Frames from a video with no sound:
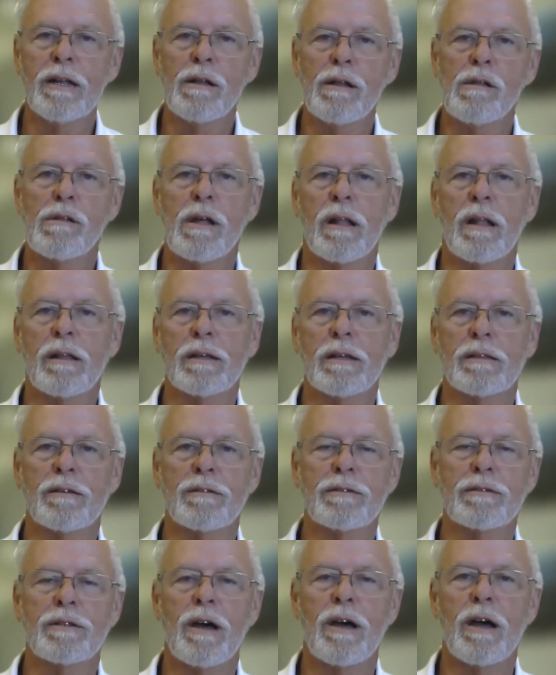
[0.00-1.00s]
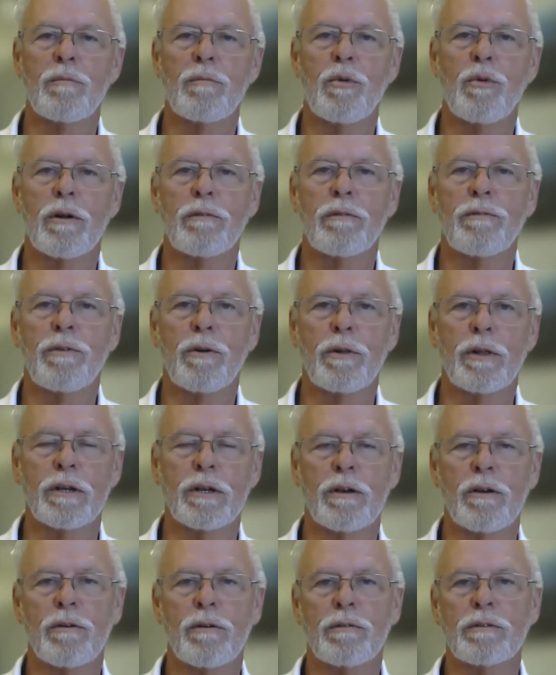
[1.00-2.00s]
selling their stock
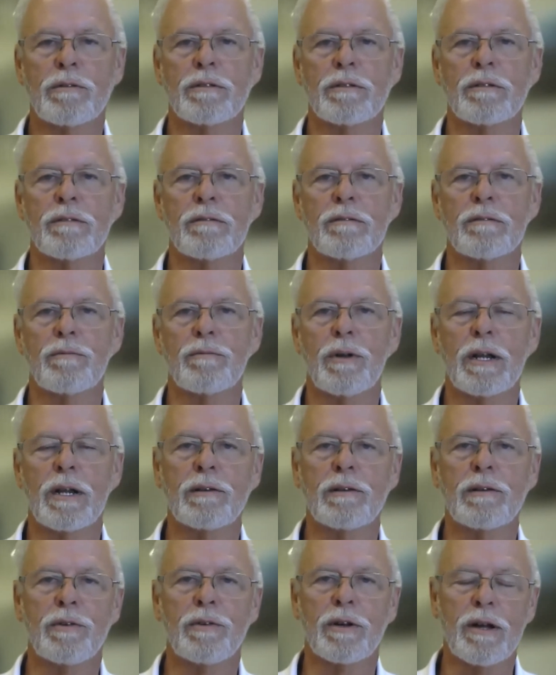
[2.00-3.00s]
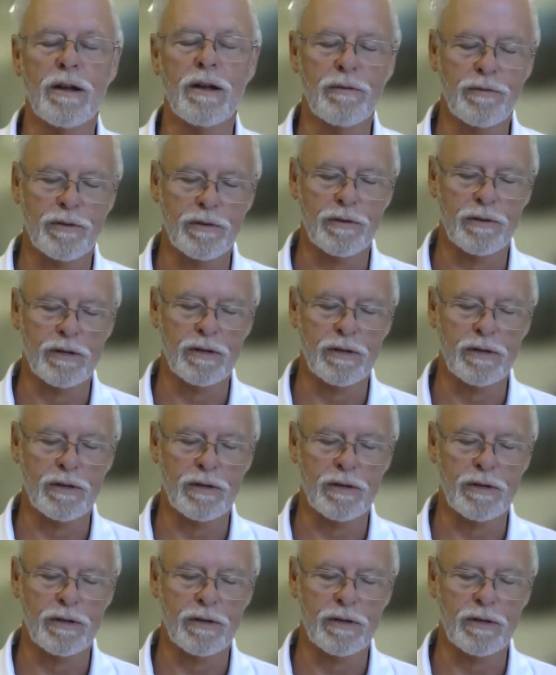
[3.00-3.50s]
portfolios and running for cover.